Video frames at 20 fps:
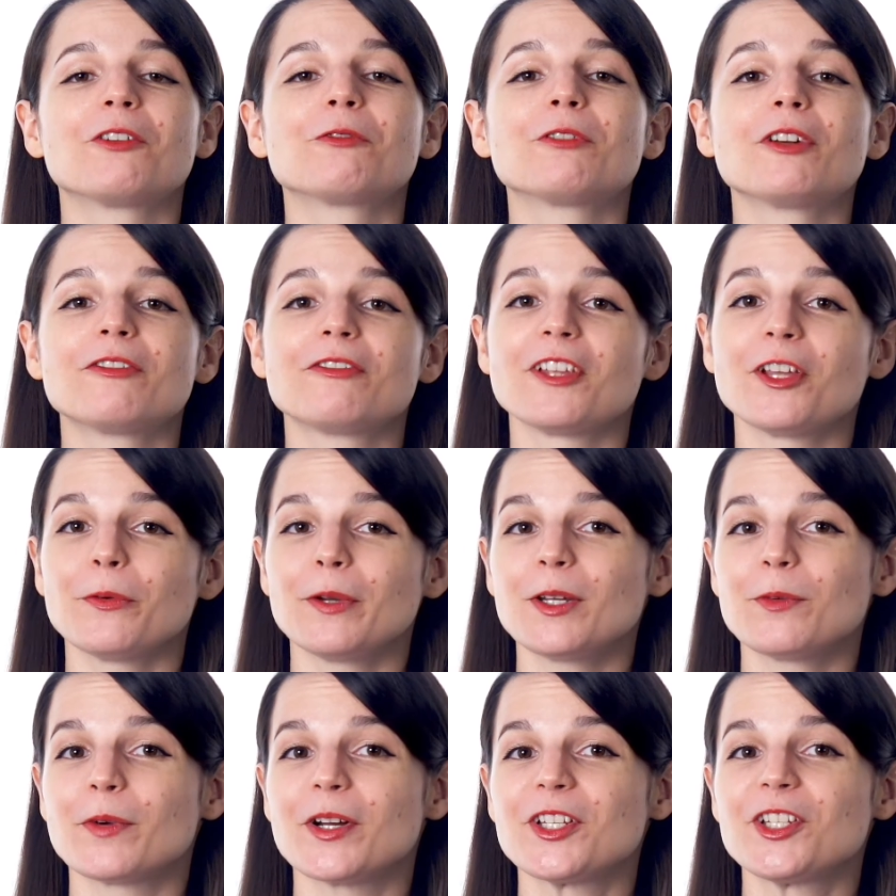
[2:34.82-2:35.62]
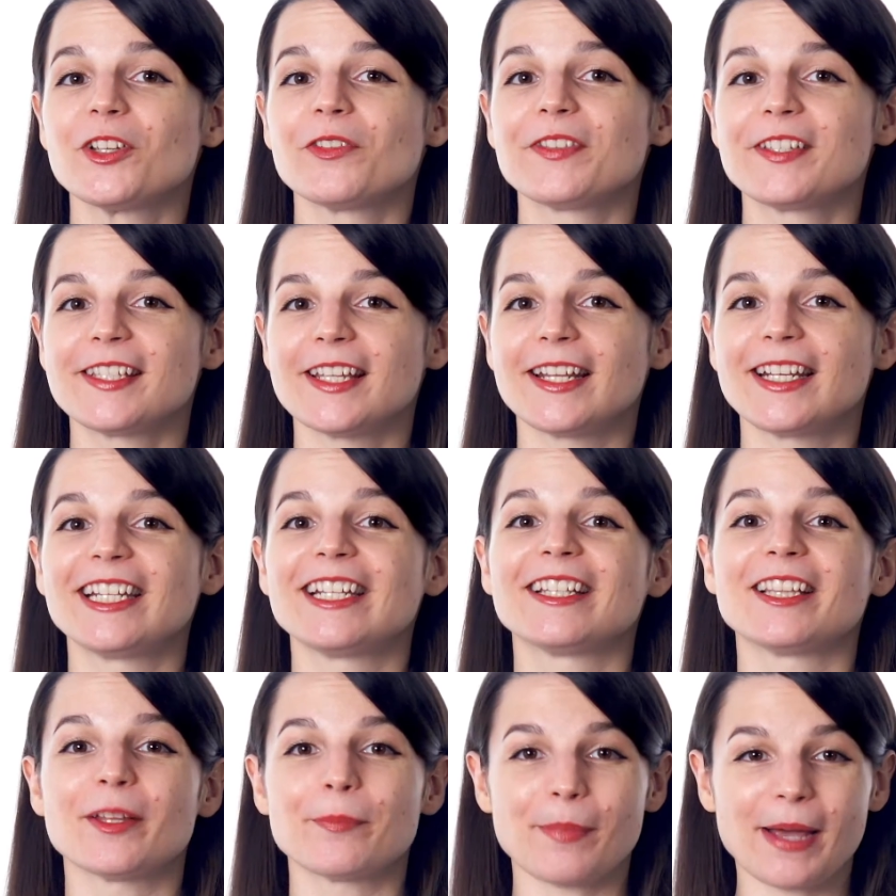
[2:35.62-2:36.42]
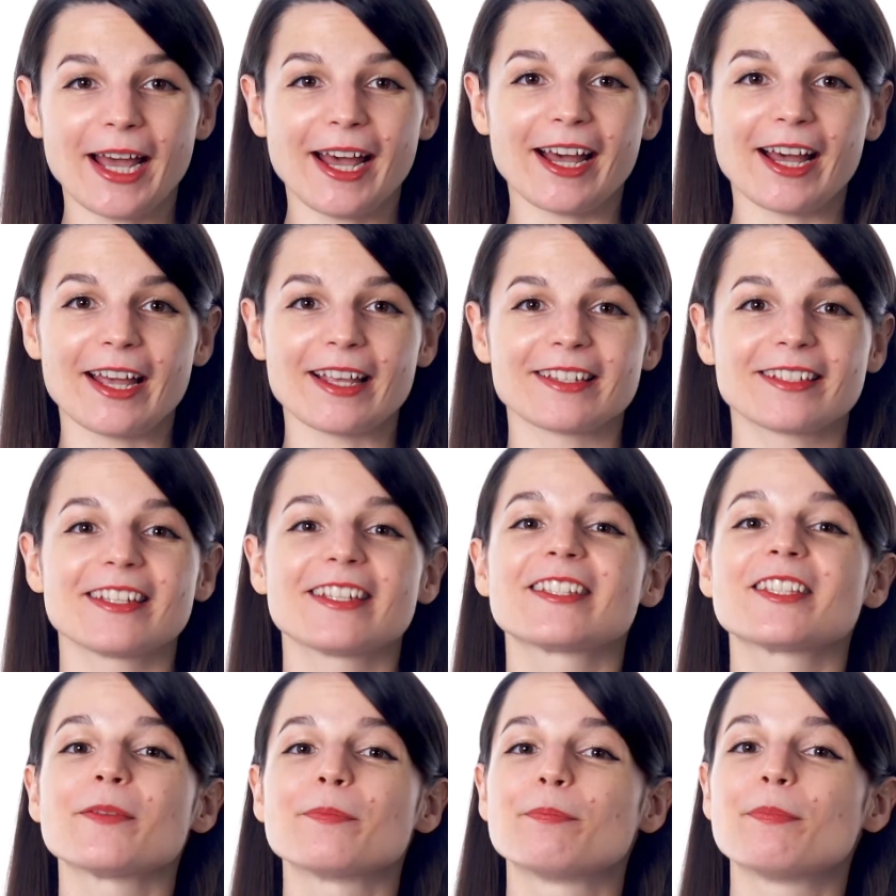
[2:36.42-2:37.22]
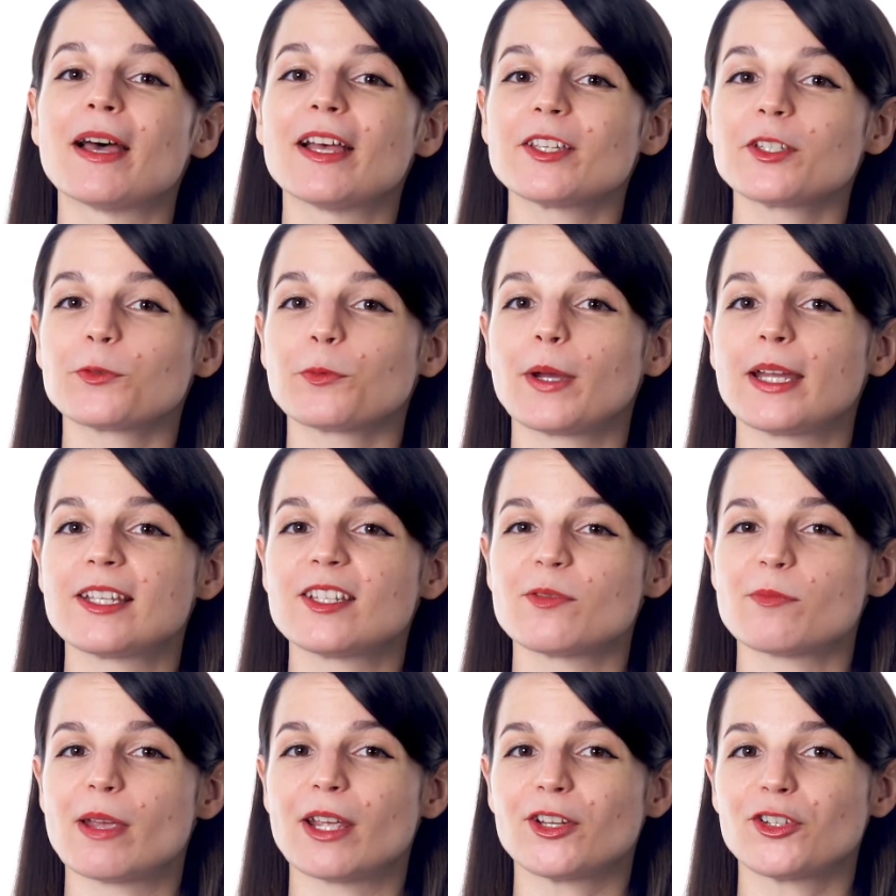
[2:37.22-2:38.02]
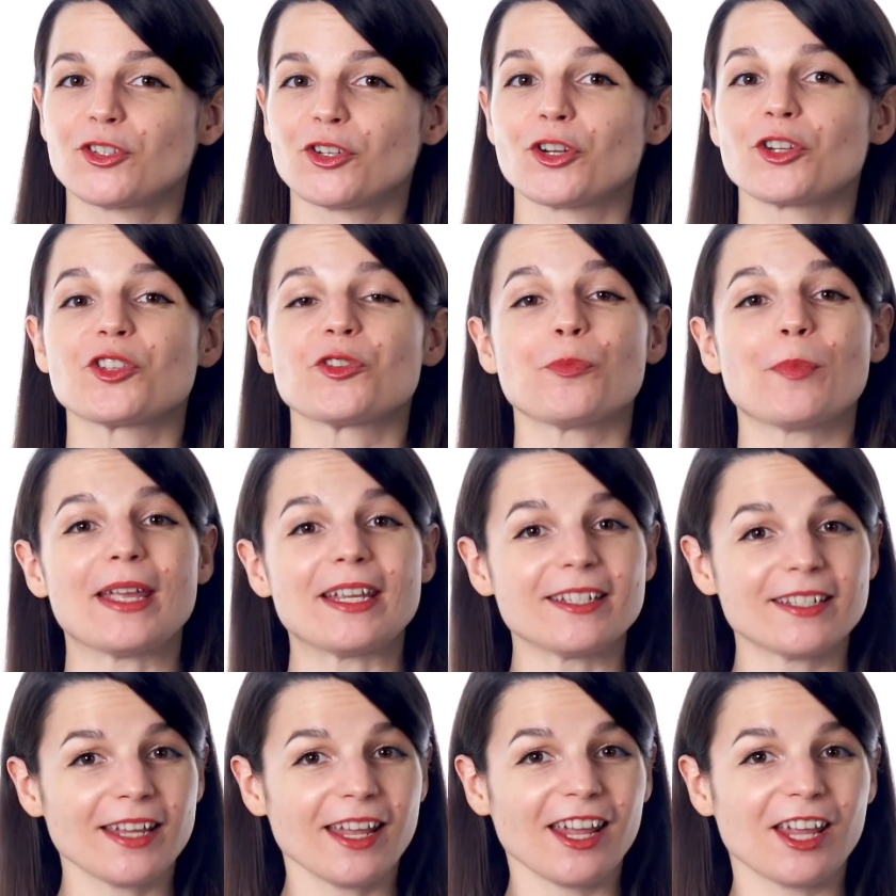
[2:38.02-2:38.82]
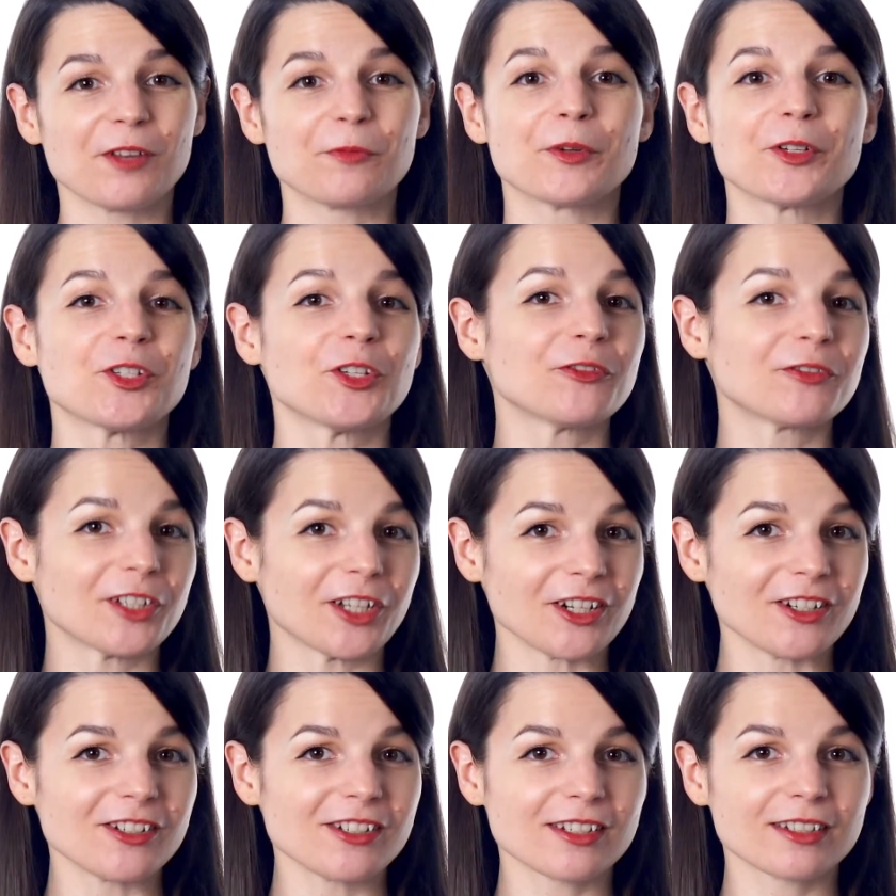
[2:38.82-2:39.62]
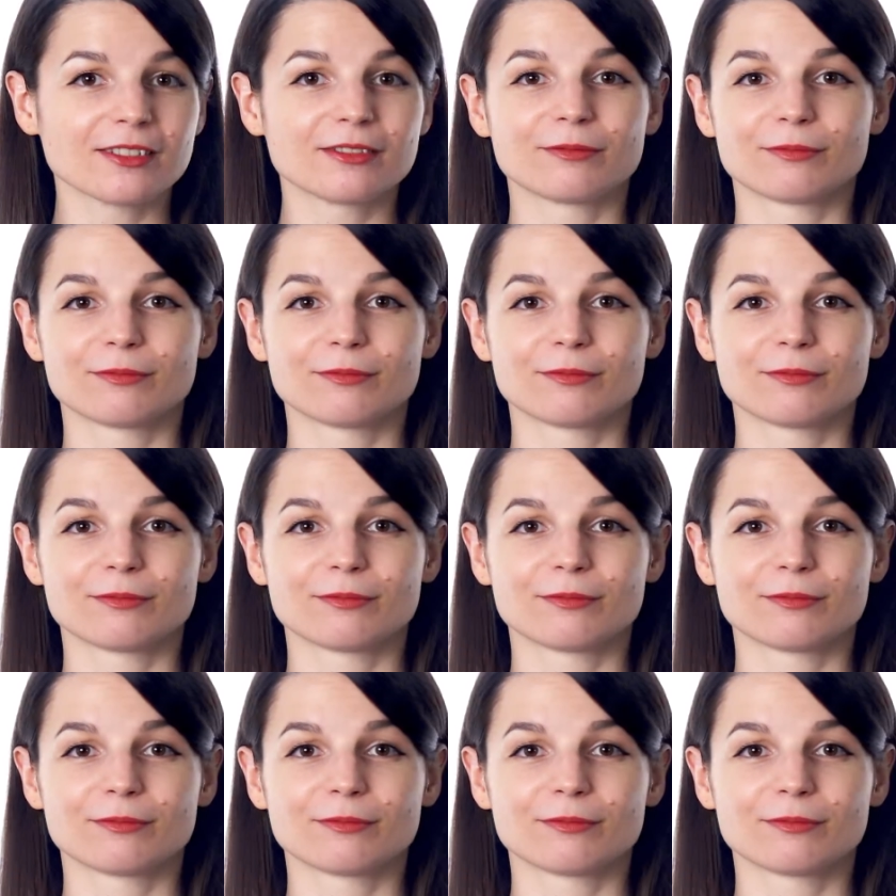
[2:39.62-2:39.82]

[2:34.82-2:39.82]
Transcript: Reviewing what you've studied in the past is the best way to make sure you maintain what you've learned.